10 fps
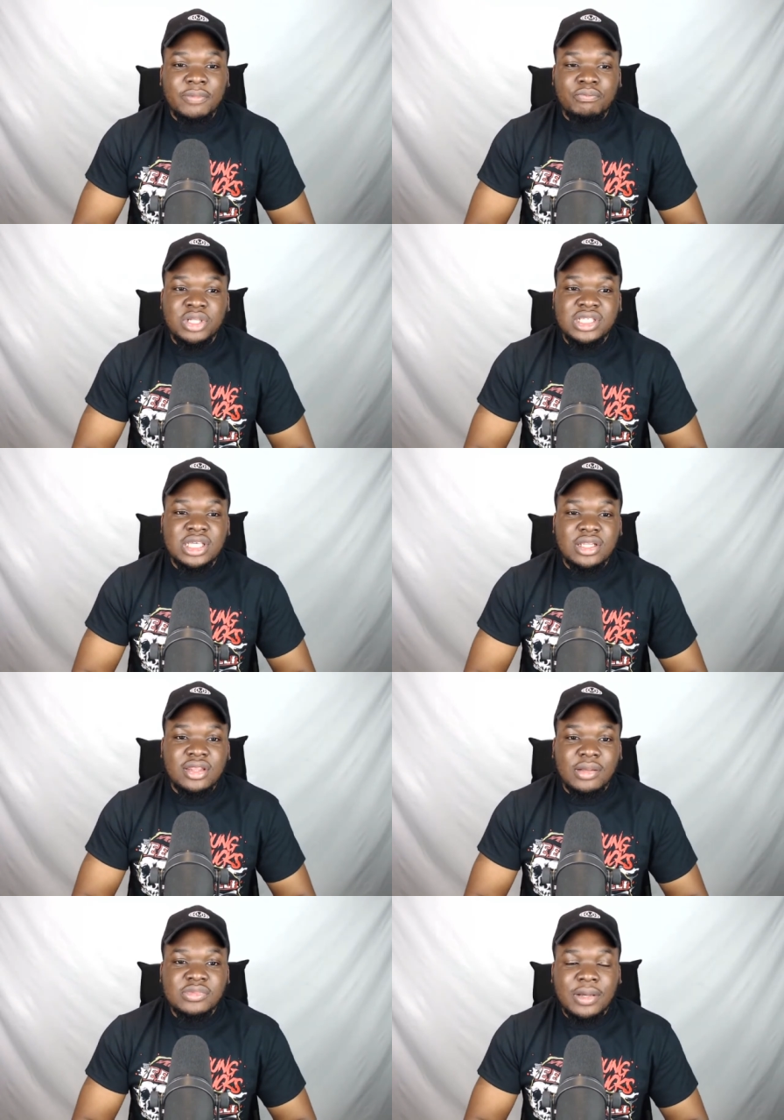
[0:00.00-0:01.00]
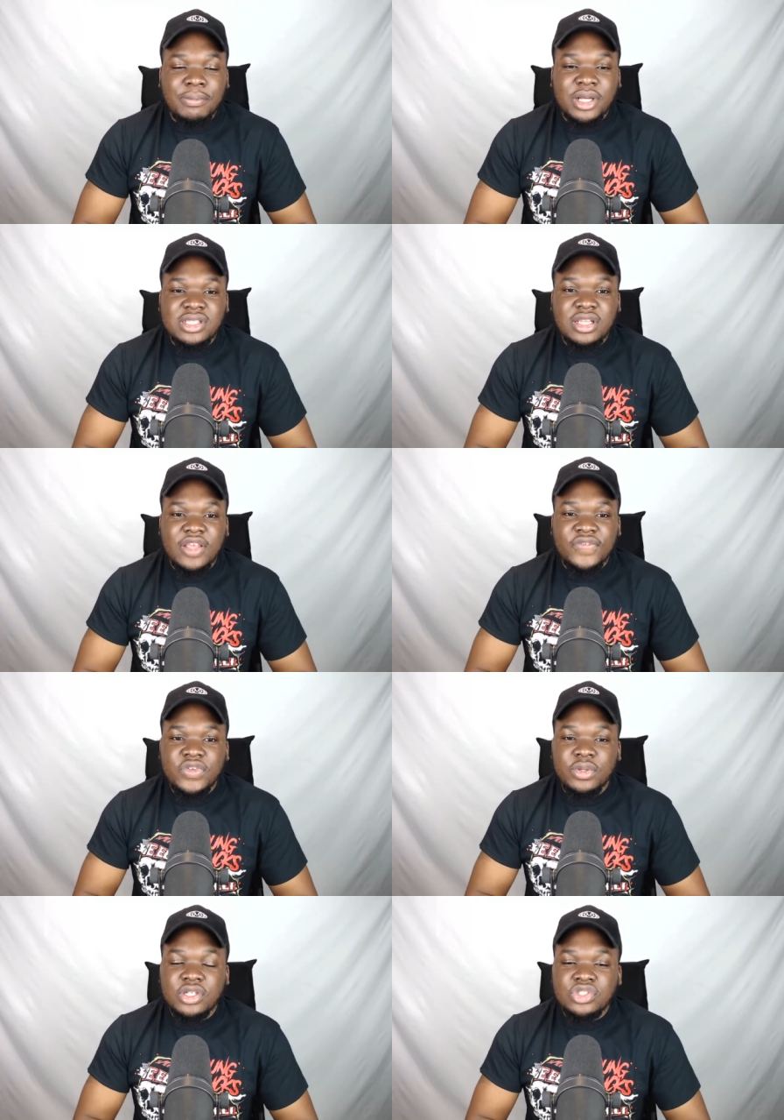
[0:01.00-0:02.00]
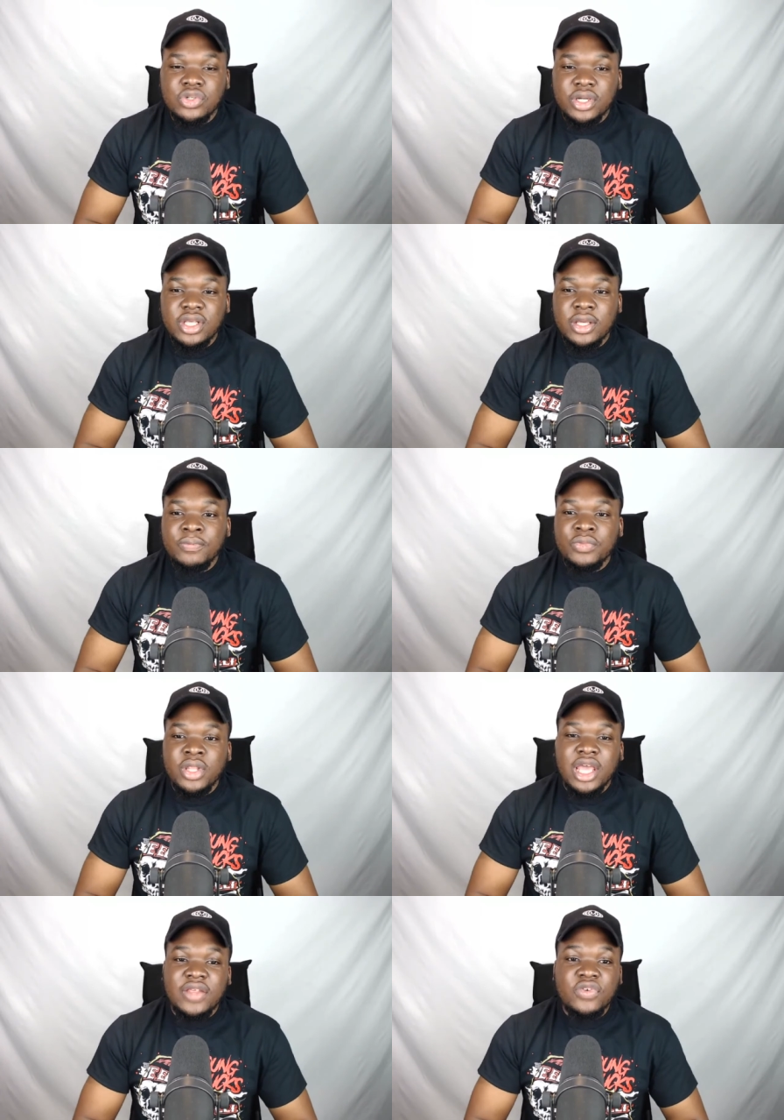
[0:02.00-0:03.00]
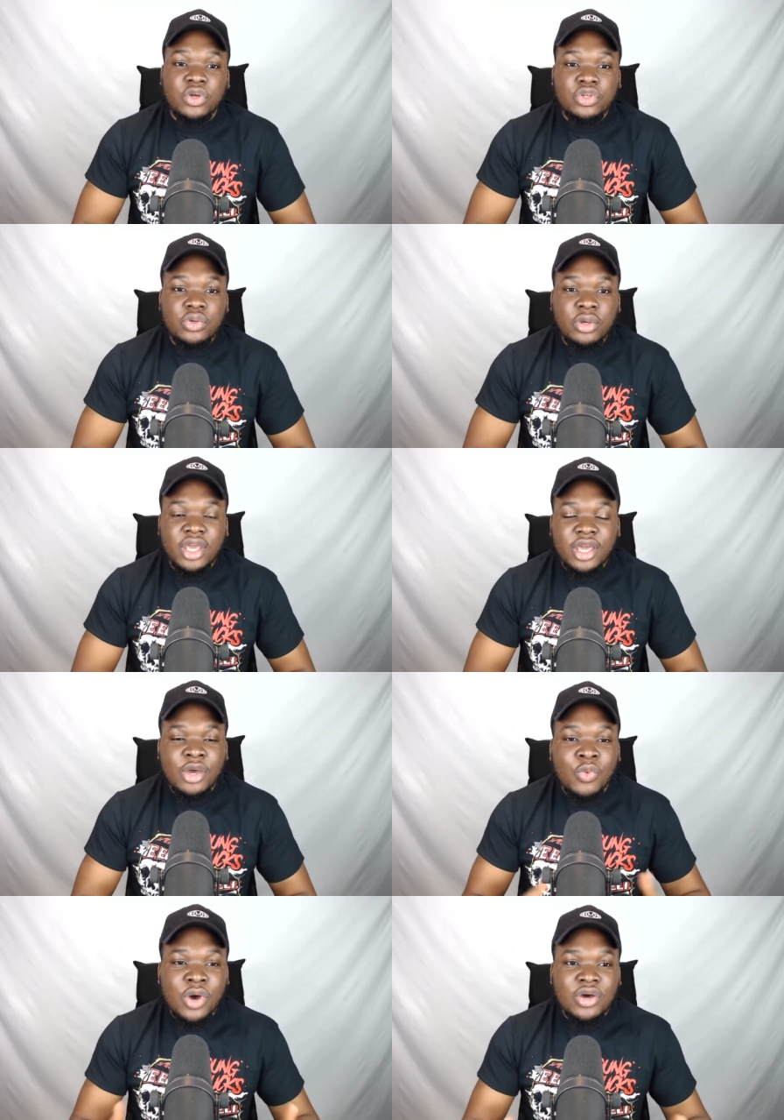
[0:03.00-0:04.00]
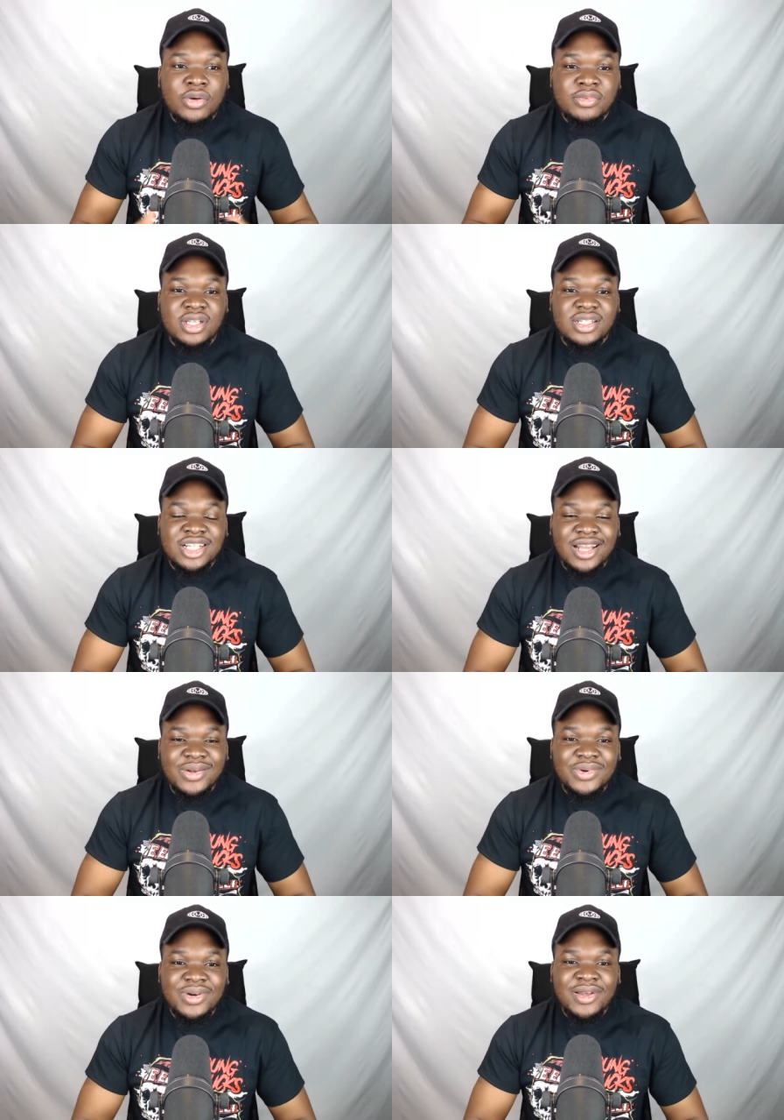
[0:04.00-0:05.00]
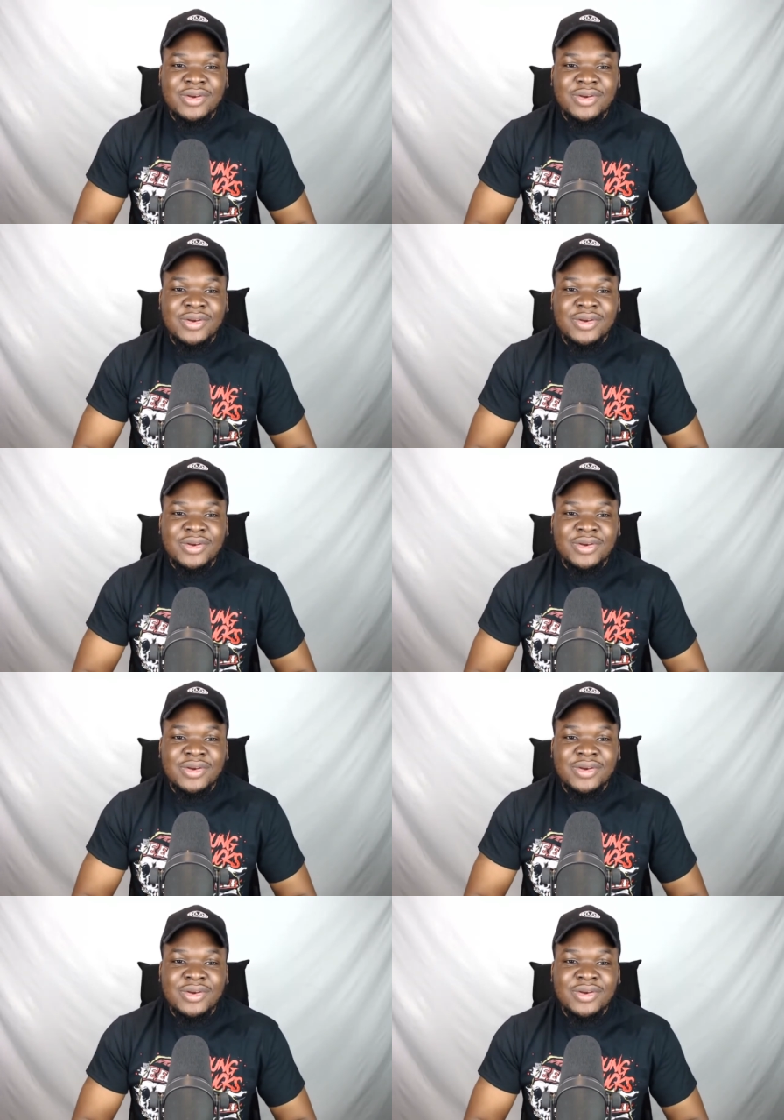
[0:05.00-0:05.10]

Please hit the thumbs up button if you enjoyed it. And if you're new here, welcome to the channel.